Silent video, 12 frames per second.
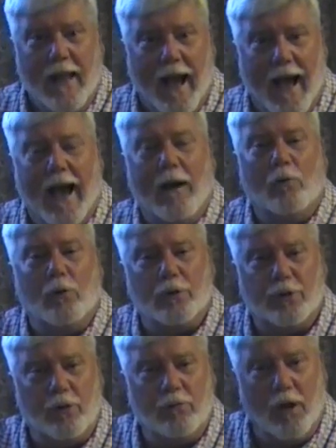How
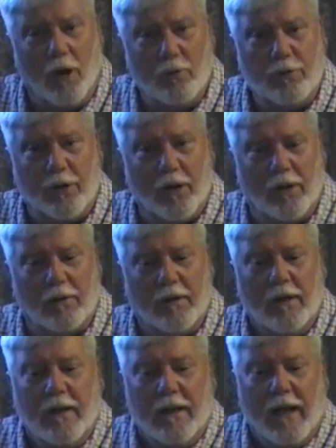would you know
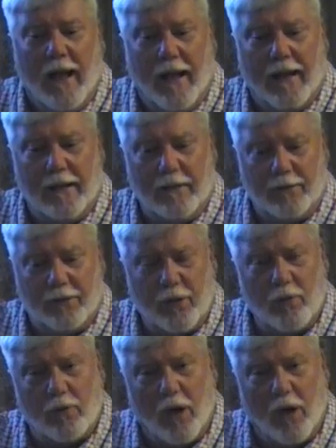uh, a so